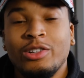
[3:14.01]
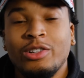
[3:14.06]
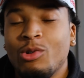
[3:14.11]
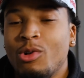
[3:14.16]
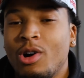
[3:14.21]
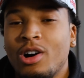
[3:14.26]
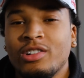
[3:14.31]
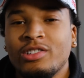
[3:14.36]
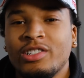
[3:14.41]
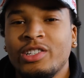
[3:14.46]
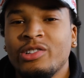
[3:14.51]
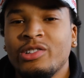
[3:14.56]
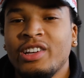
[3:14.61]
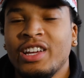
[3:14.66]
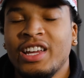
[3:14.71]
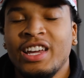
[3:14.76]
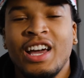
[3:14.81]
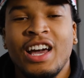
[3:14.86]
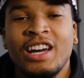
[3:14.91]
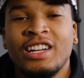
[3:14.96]
The quality you
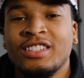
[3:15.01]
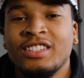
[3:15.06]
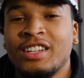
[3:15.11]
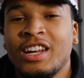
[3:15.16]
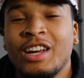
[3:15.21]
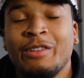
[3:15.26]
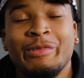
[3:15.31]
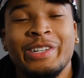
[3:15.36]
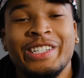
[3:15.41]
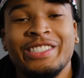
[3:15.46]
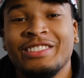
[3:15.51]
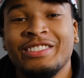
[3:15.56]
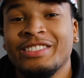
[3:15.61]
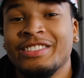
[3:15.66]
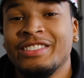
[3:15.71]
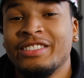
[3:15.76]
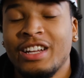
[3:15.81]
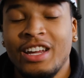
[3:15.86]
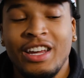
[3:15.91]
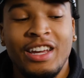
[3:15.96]
can get out of this camera is
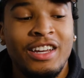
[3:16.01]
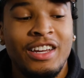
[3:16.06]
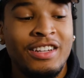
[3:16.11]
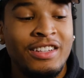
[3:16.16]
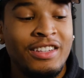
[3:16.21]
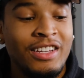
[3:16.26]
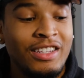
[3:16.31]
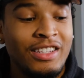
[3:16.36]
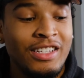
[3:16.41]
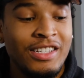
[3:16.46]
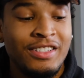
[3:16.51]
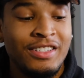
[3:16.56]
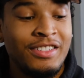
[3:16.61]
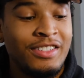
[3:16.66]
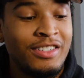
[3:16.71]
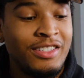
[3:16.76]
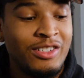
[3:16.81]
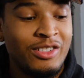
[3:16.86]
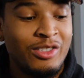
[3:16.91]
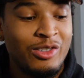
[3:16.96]
insane. The
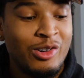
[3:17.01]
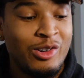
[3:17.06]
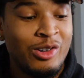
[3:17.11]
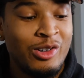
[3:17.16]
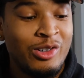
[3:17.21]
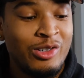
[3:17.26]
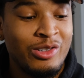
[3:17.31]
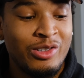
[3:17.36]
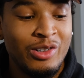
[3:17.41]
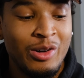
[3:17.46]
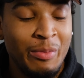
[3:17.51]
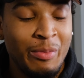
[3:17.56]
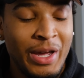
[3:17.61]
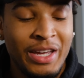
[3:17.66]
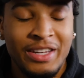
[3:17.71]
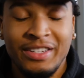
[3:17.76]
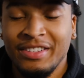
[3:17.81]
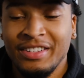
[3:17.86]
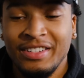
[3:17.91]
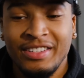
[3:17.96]
lenses are
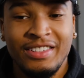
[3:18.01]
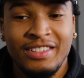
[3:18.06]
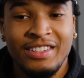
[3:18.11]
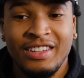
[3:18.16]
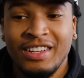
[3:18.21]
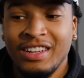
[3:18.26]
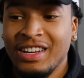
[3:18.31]
amazing.